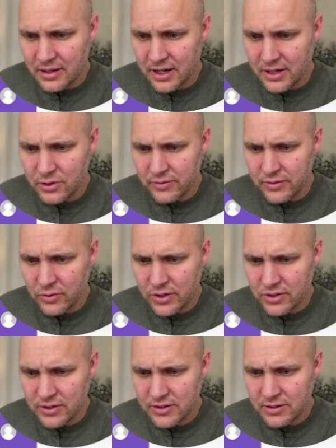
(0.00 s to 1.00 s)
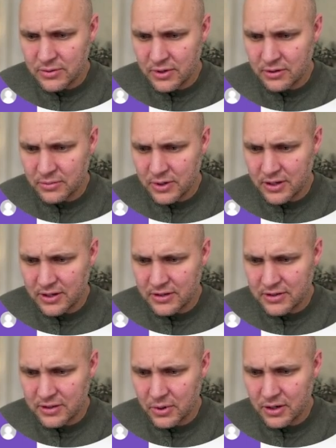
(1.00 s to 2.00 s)
I do have a question. It seems all your money
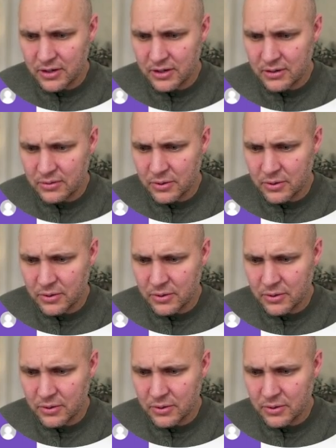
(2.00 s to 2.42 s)
is in the market.